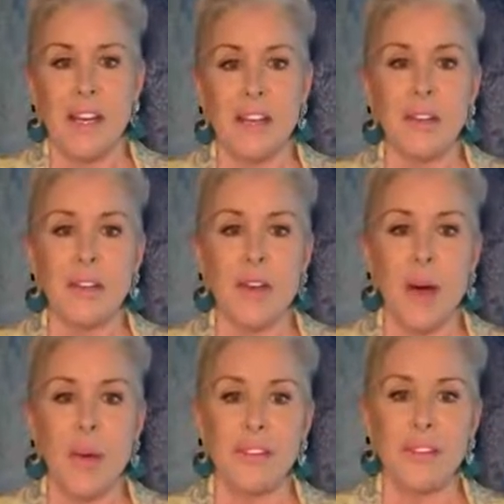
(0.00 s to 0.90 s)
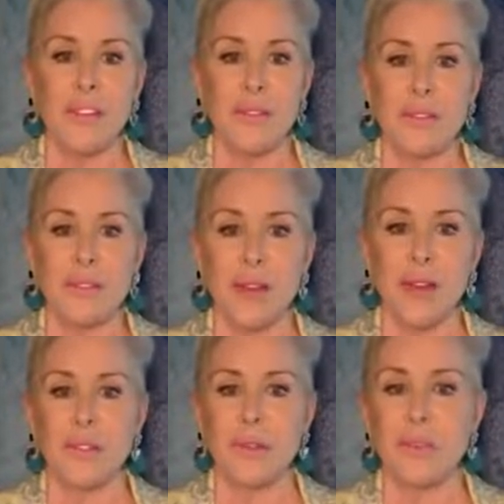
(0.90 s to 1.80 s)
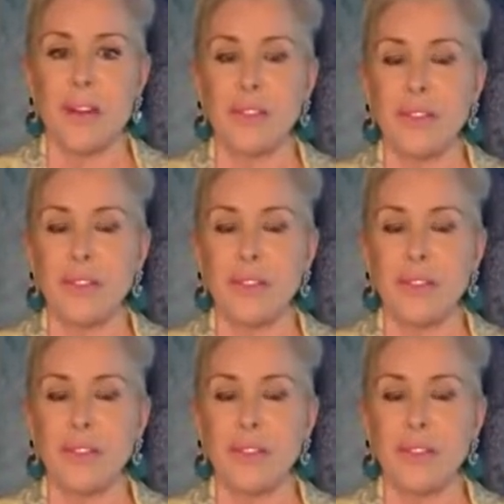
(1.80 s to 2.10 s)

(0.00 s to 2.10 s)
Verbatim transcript: you can always give your coach your best